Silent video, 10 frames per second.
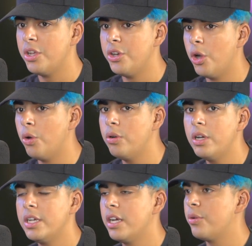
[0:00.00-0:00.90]
No
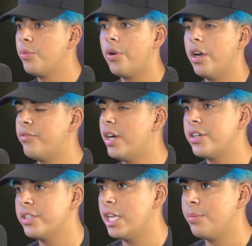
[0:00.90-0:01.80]

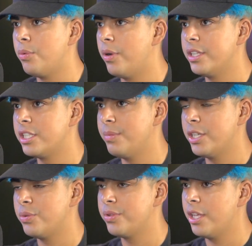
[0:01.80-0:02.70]
record label wanted to
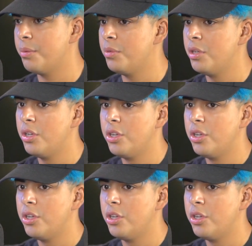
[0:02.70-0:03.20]
mess with them.